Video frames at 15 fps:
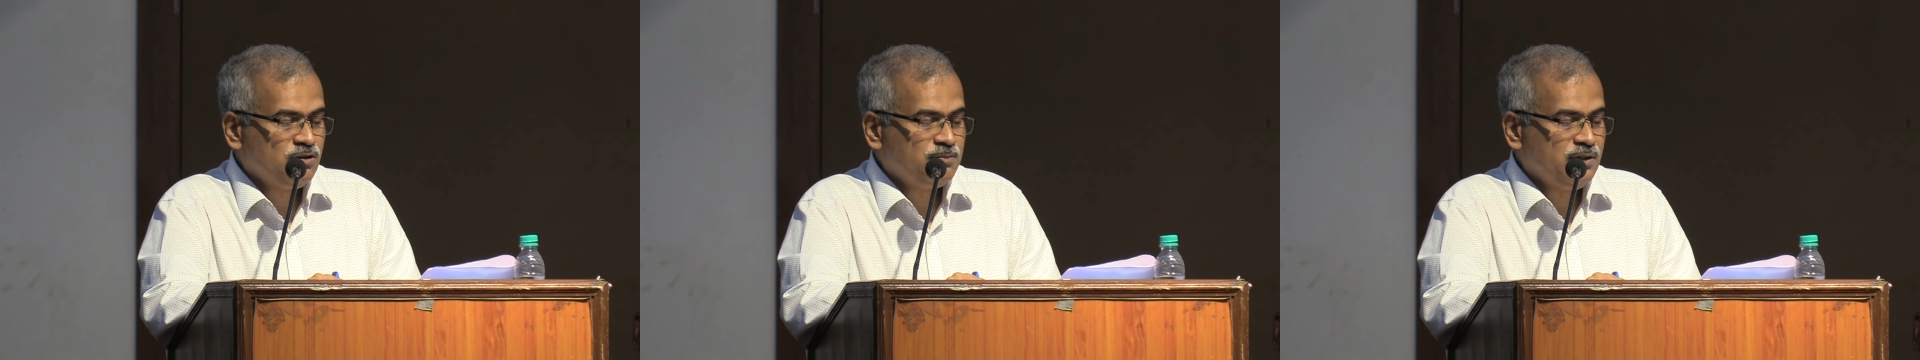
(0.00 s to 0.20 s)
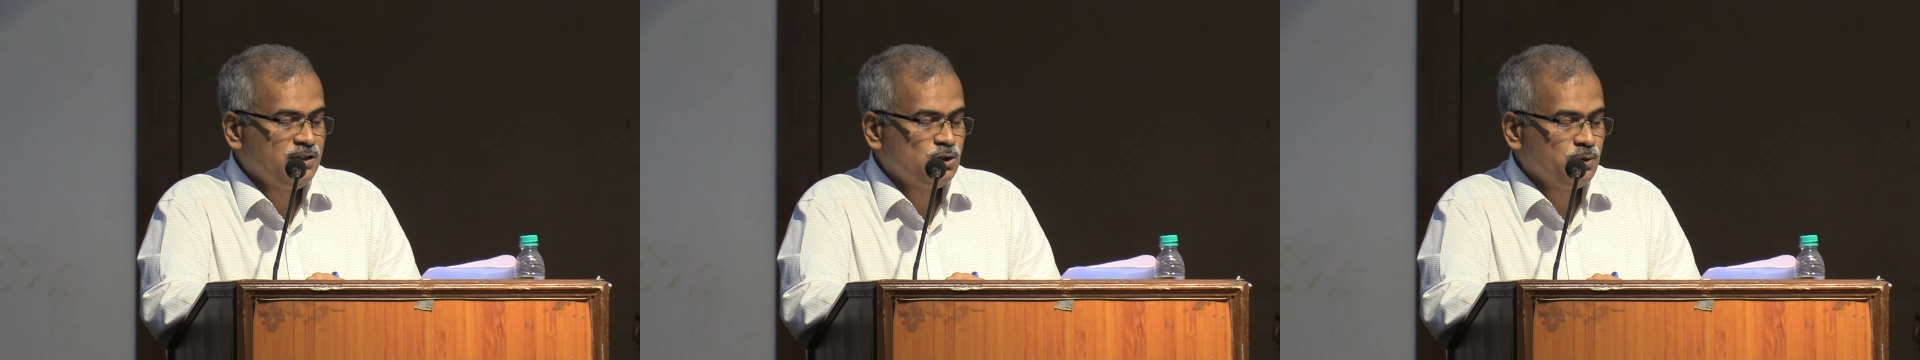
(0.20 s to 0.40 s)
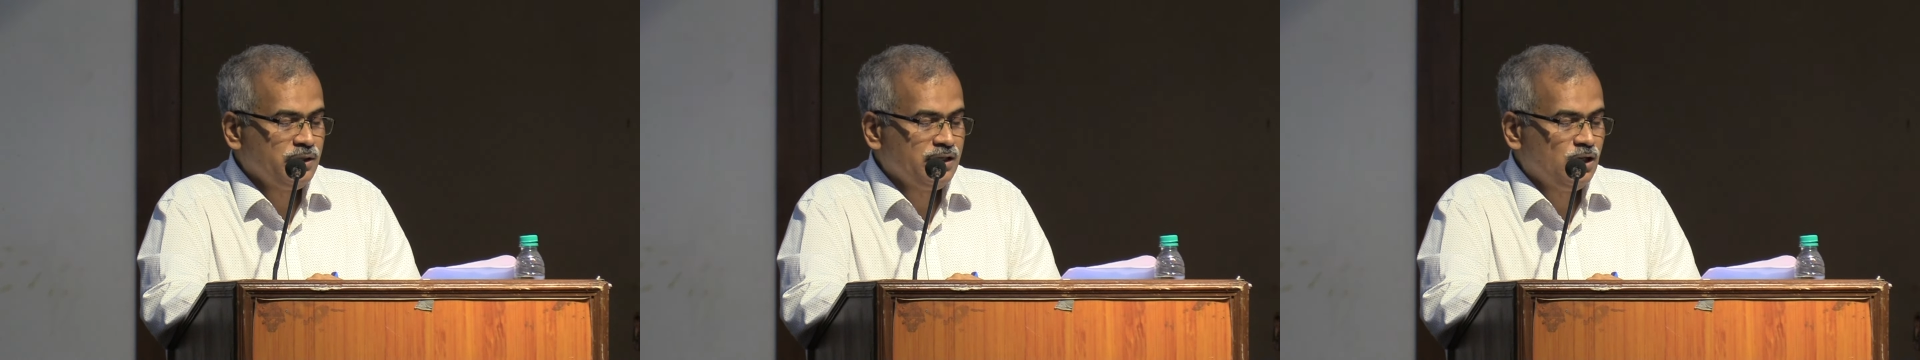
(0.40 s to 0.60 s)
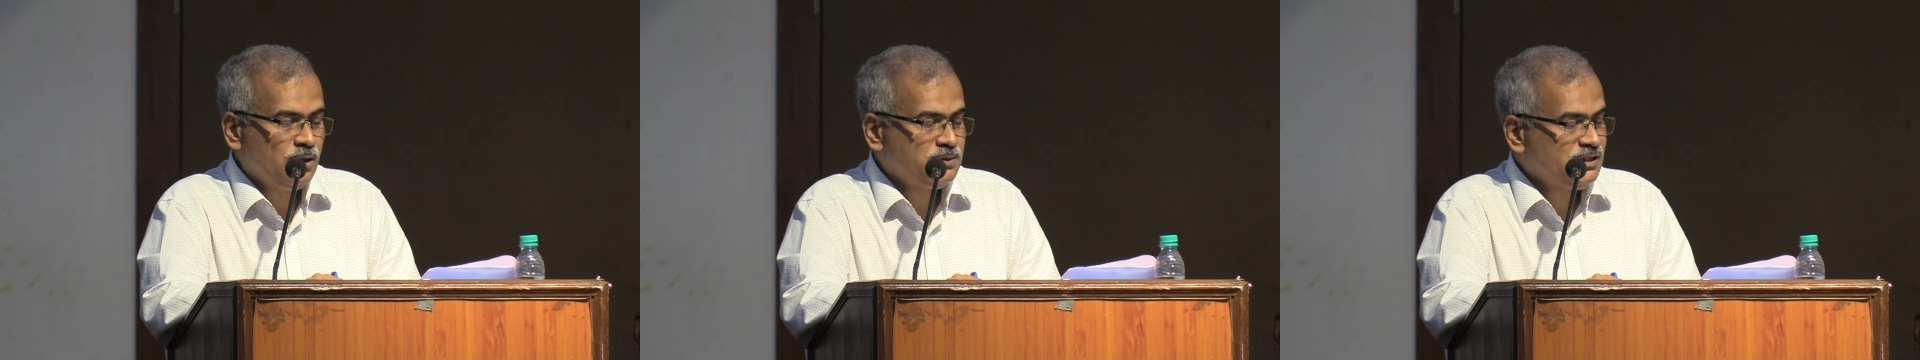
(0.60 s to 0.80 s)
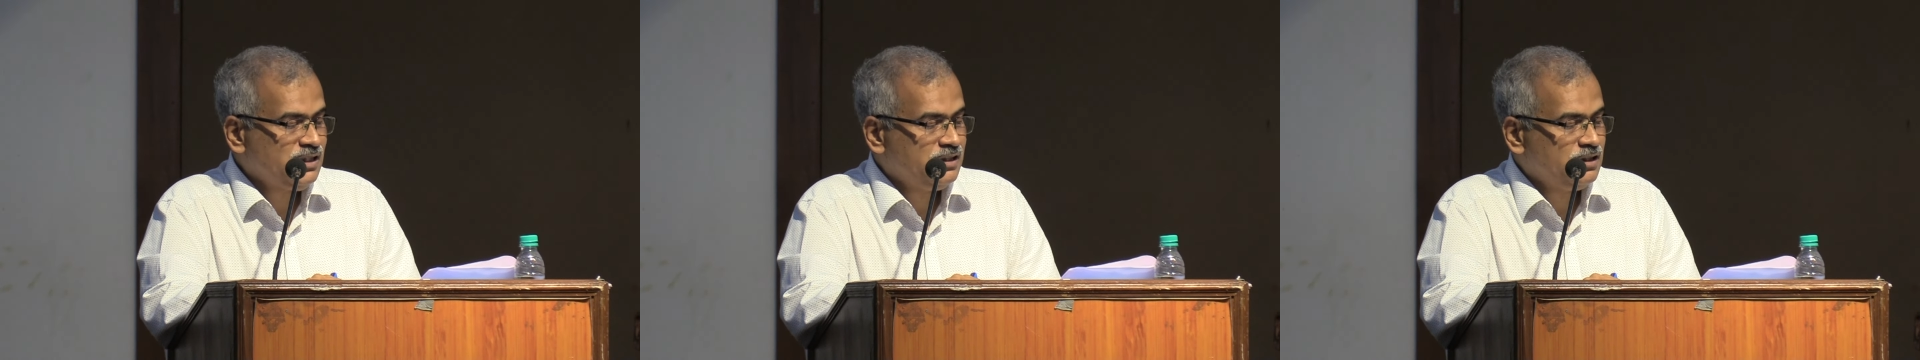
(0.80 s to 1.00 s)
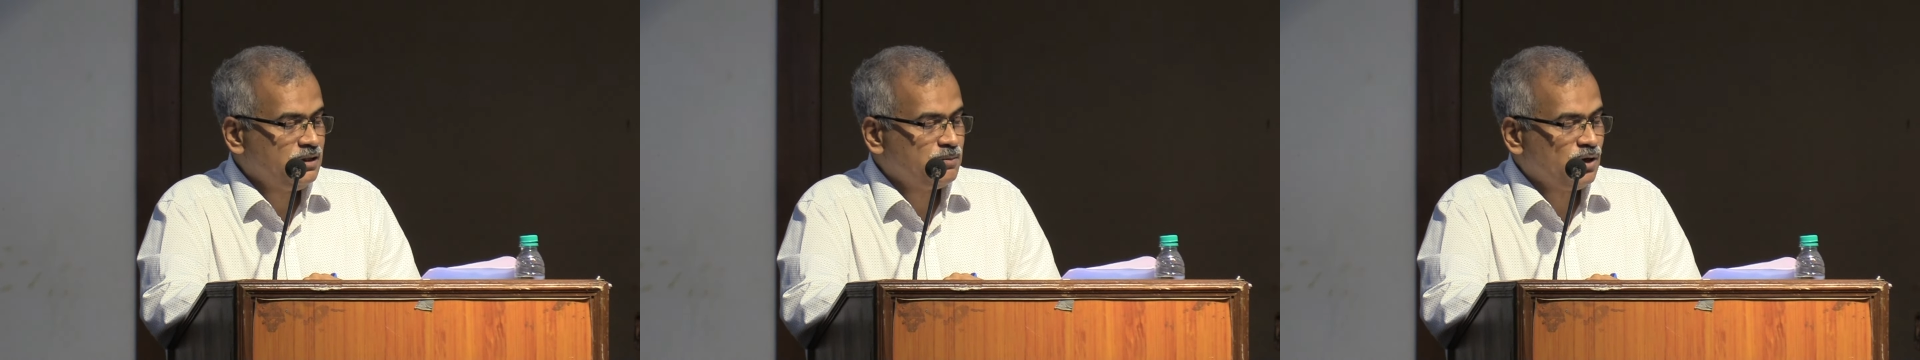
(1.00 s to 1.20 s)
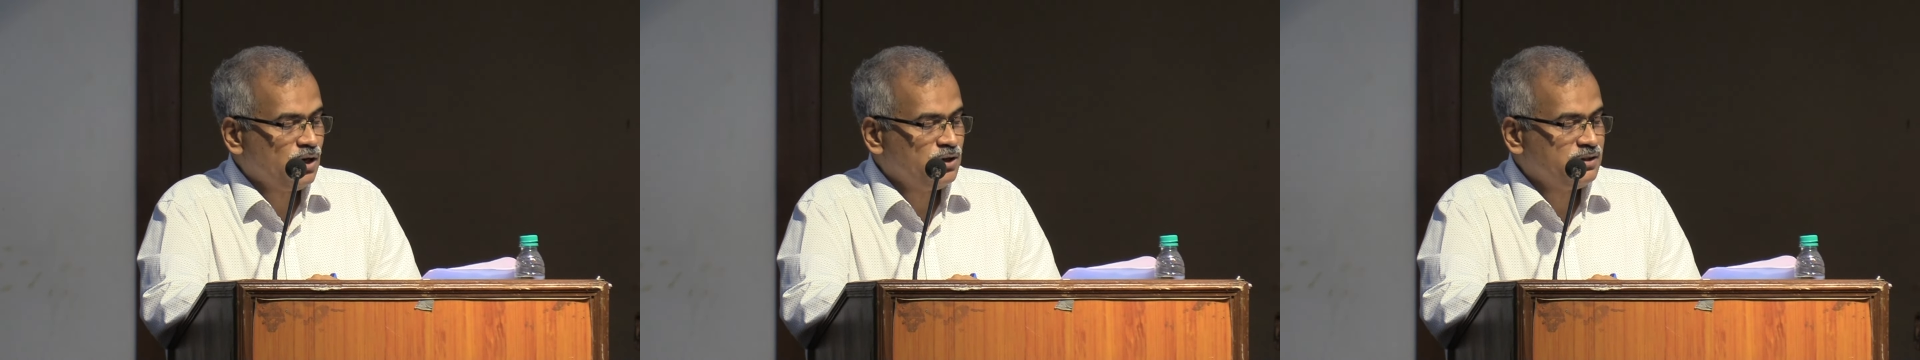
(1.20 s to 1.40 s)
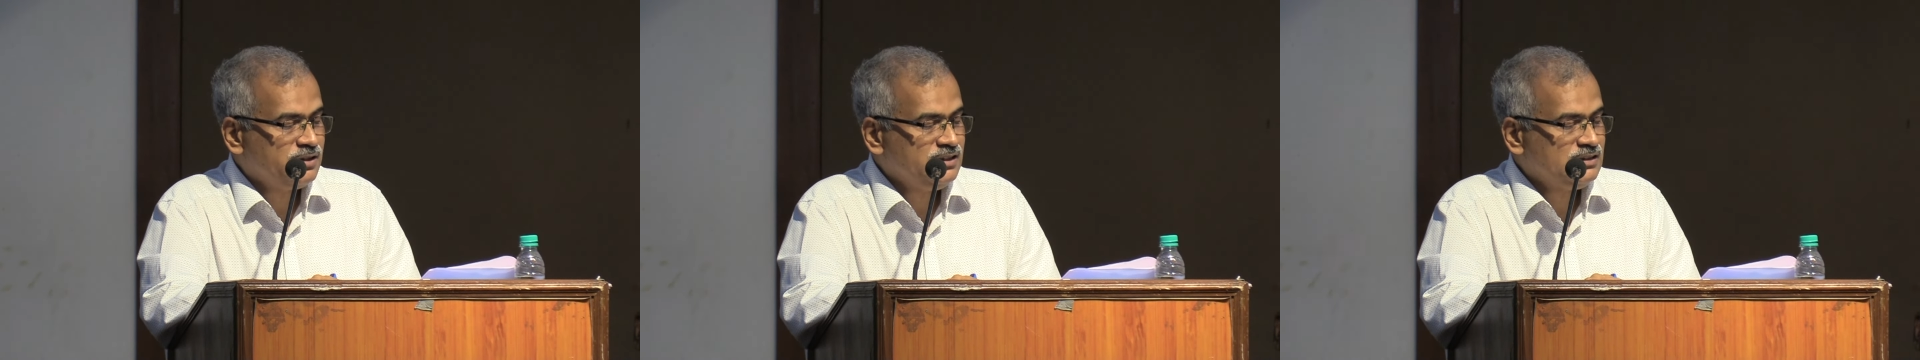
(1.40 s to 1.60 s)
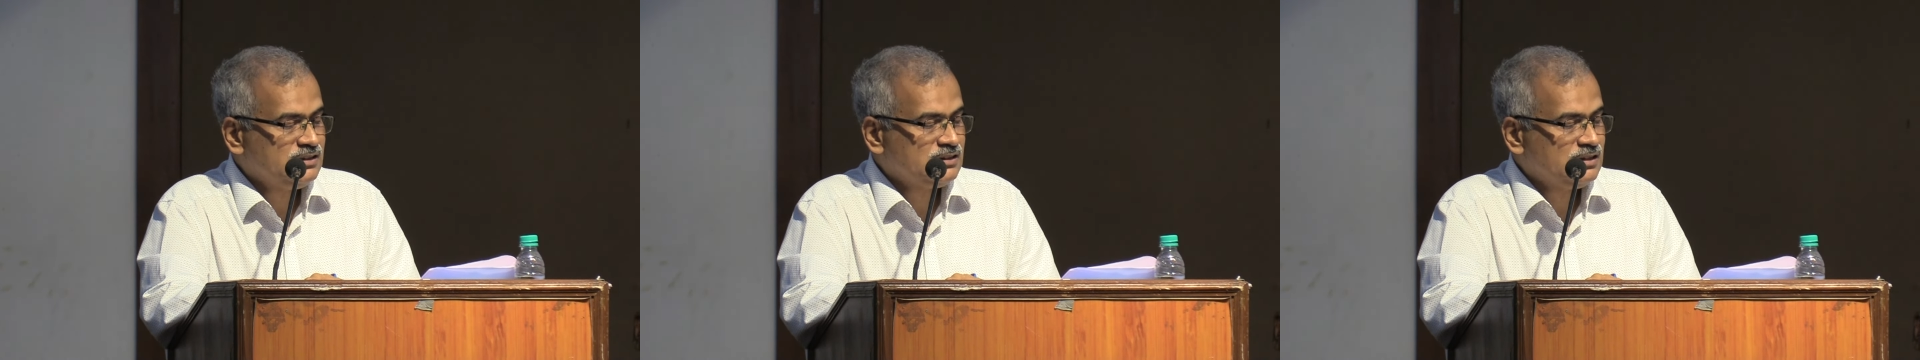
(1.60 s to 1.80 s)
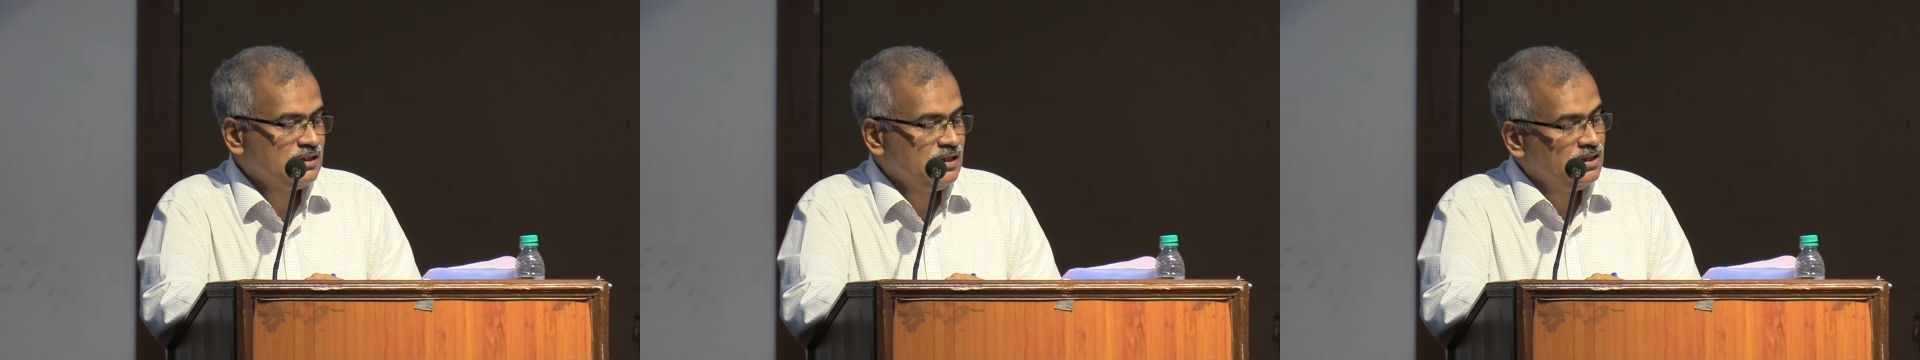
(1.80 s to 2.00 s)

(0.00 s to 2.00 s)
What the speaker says: of pursuing lopsided priorities,